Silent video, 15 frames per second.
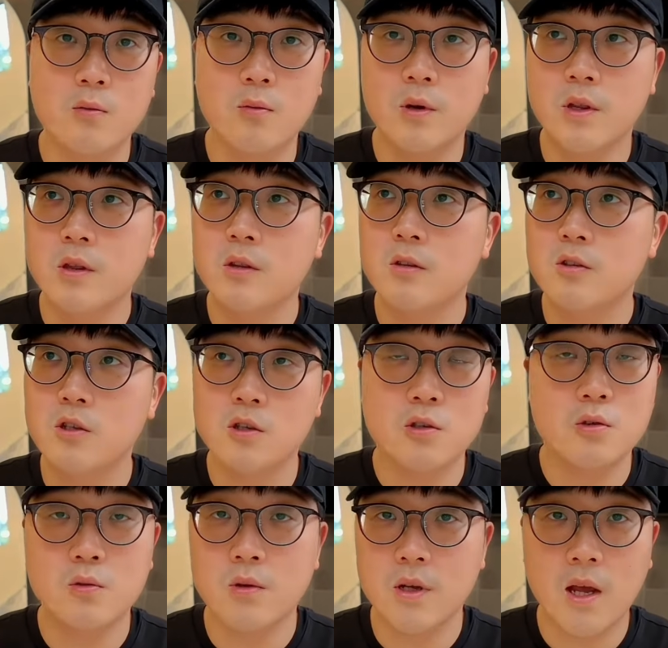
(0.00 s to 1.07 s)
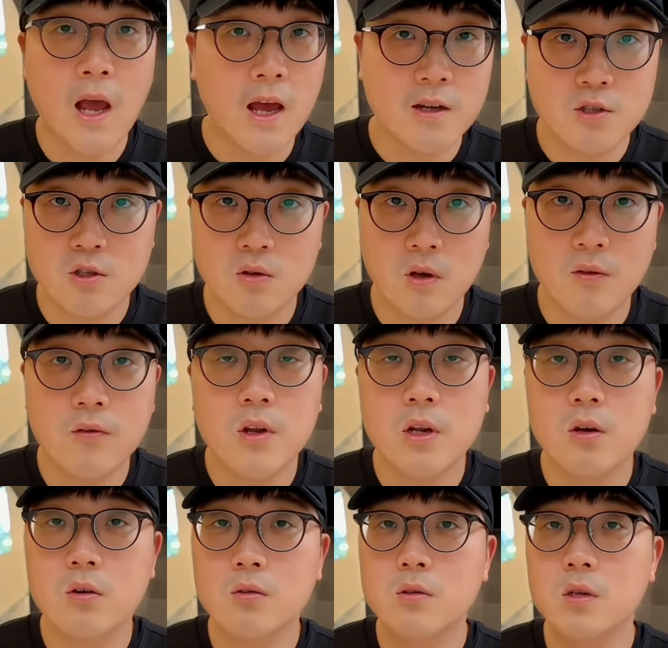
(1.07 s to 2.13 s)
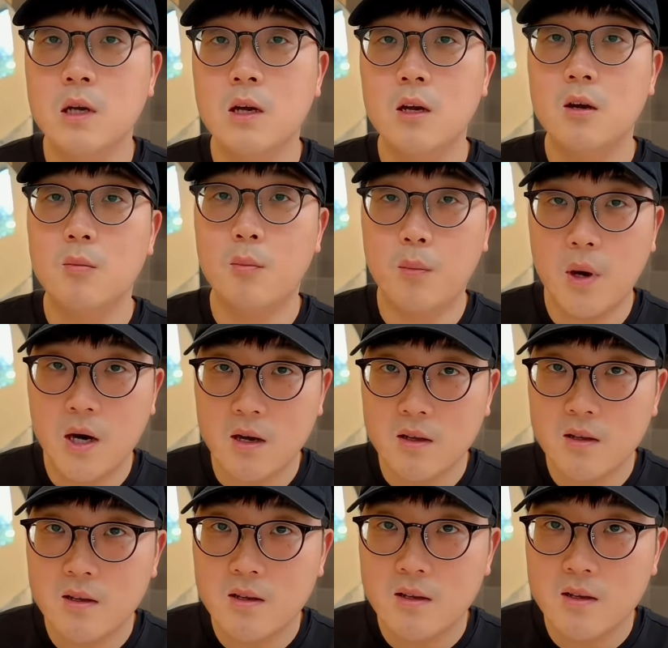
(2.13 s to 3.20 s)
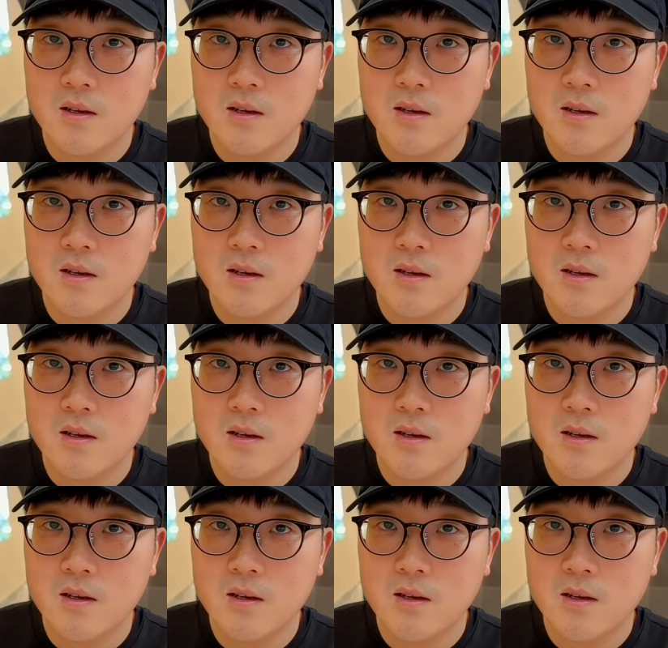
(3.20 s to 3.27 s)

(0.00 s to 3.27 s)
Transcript: with just doing hand shooting videos, but